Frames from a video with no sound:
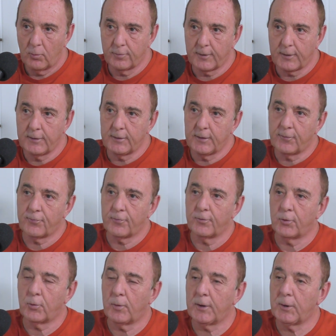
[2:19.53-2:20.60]
was any
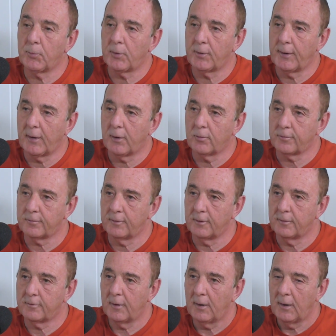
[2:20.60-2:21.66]
different to anybody
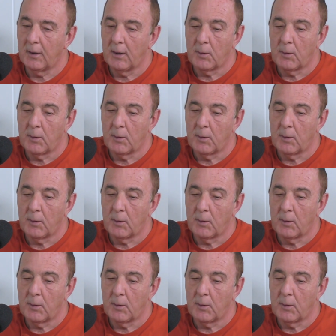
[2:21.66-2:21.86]
else's.